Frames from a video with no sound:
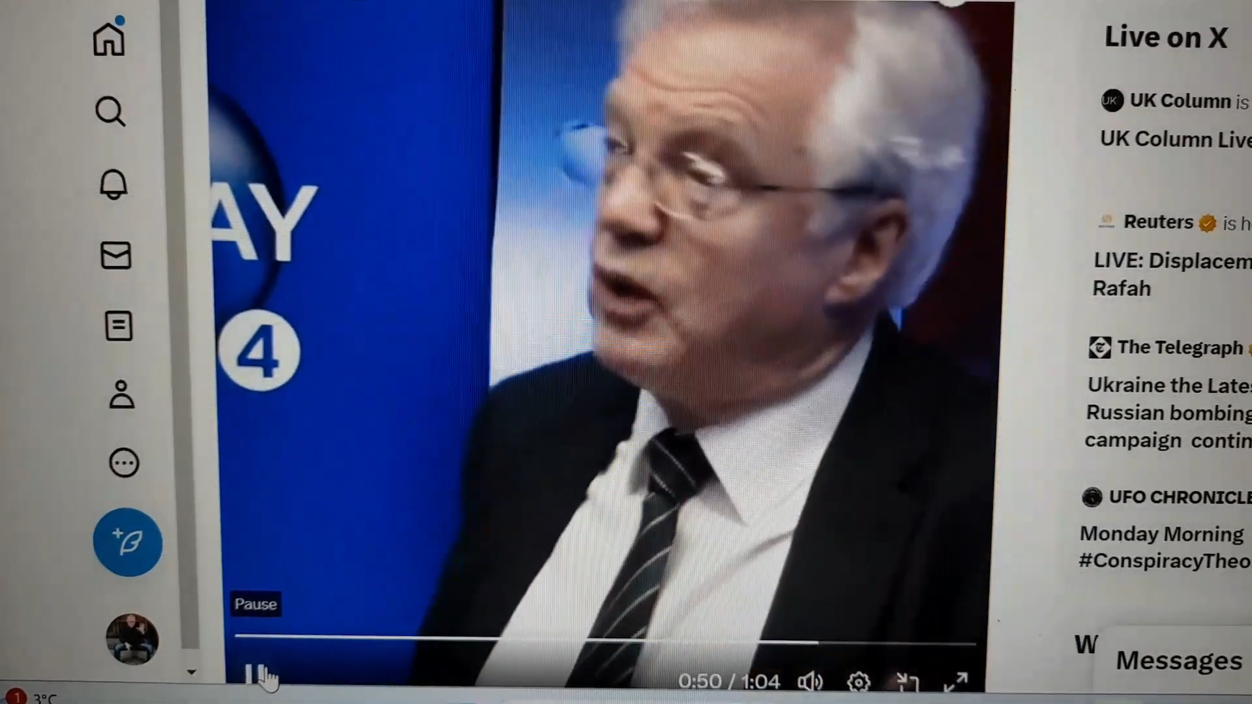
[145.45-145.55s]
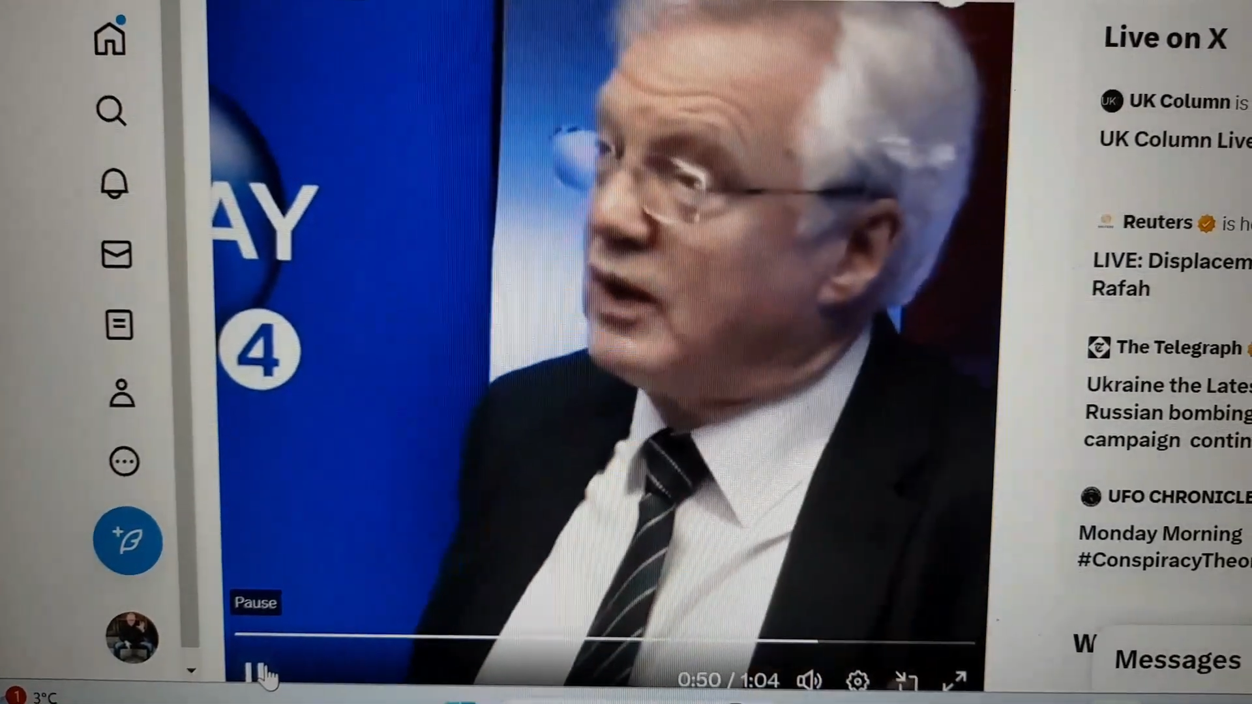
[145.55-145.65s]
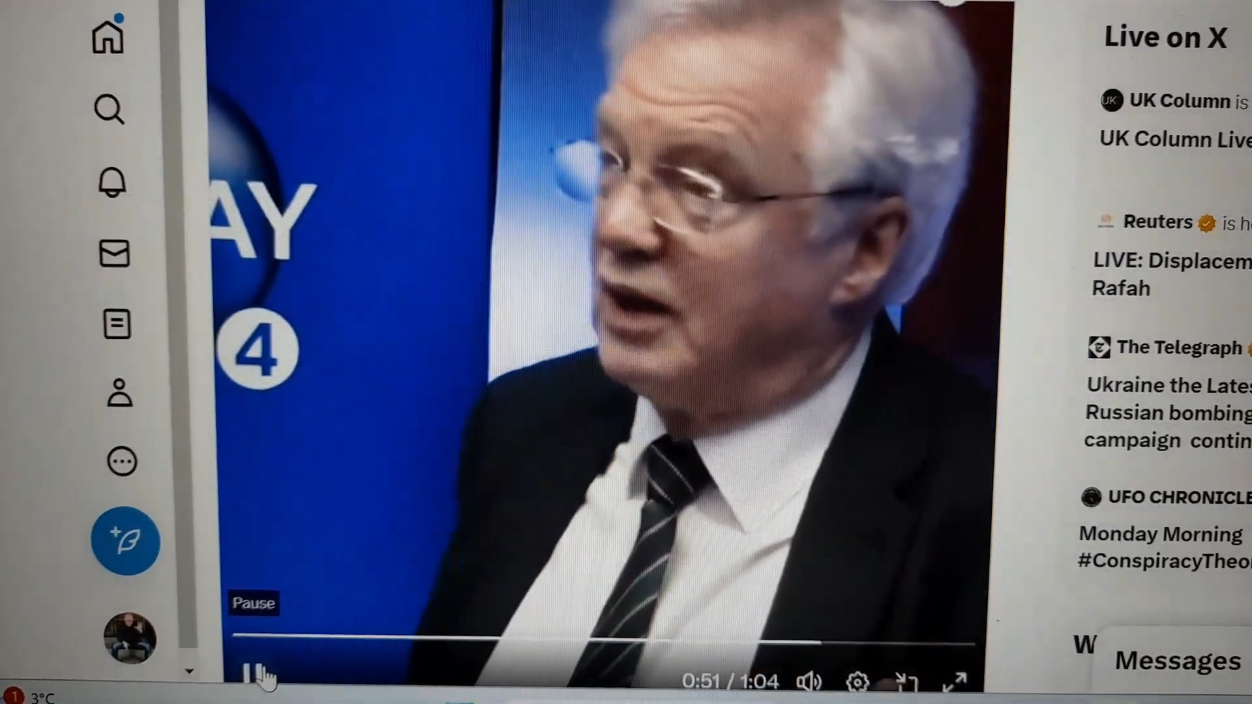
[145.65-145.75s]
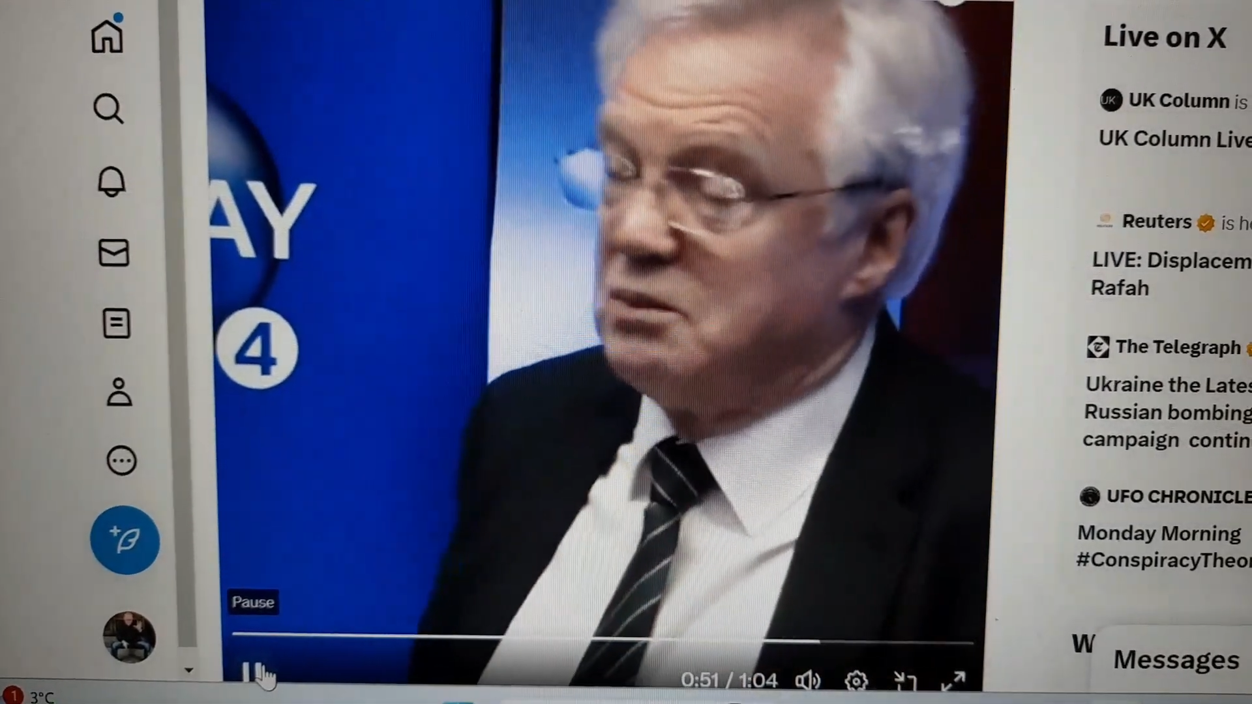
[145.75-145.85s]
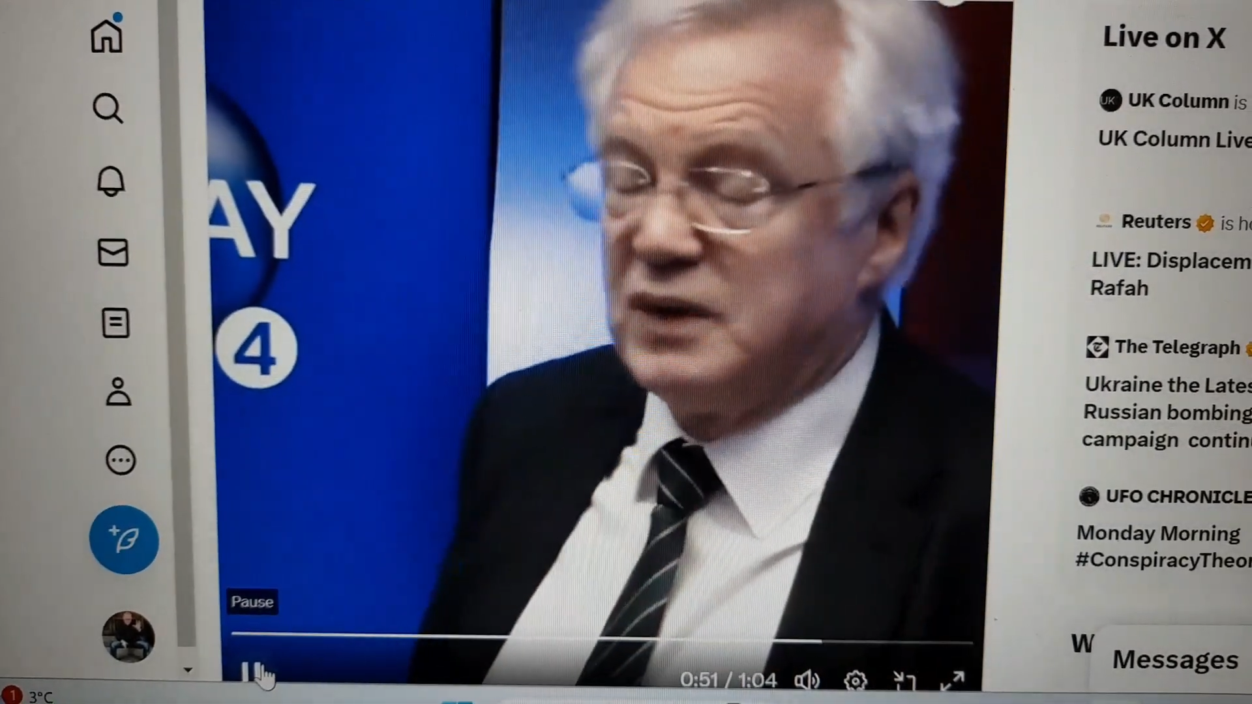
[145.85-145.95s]

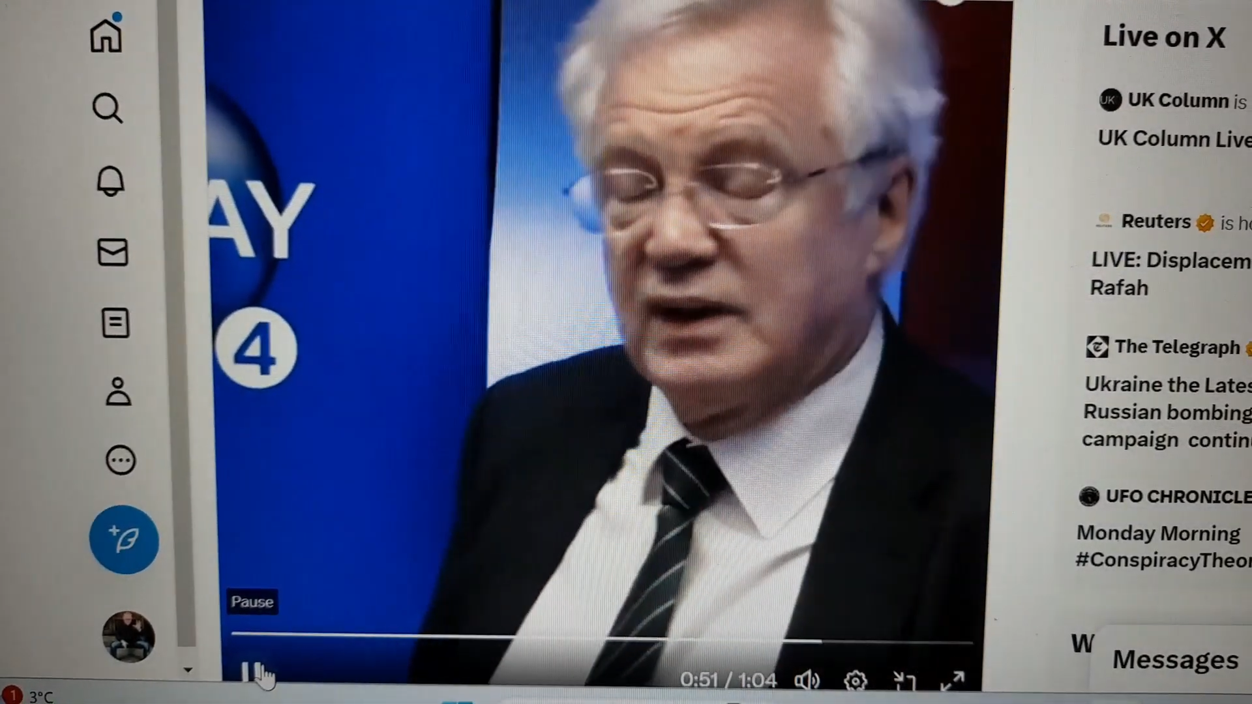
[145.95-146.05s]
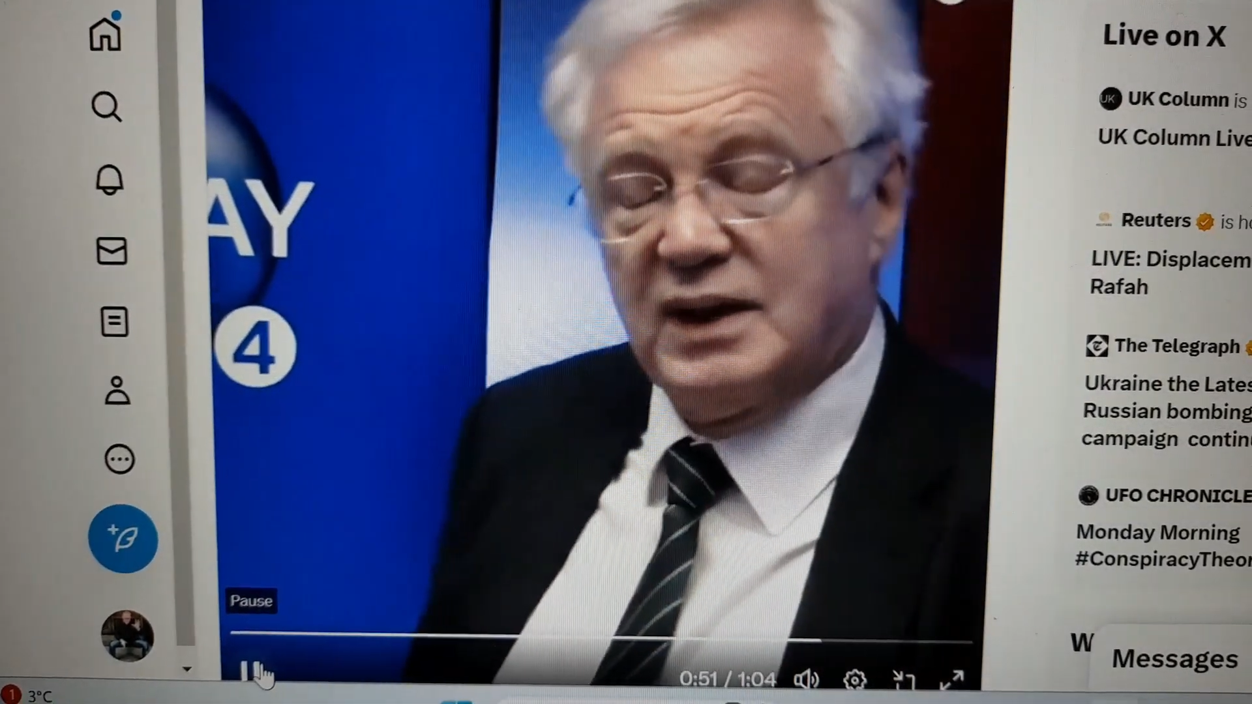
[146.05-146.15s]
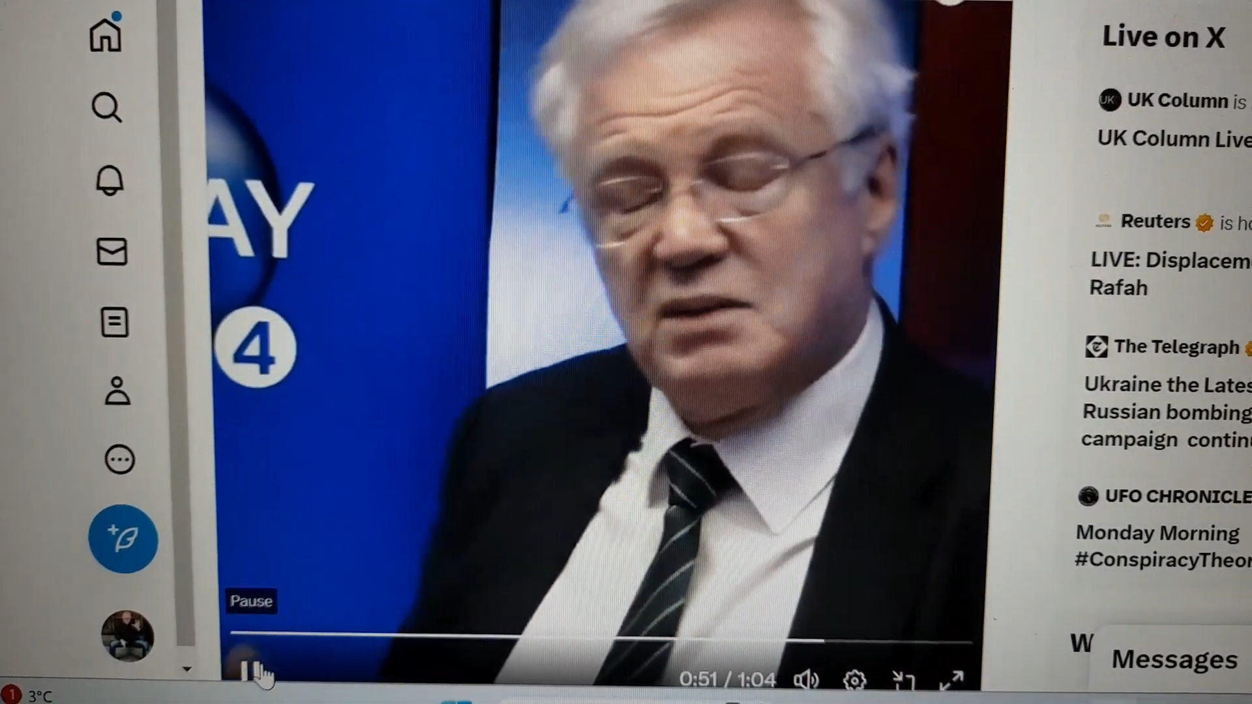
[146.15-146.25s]
one-line bill.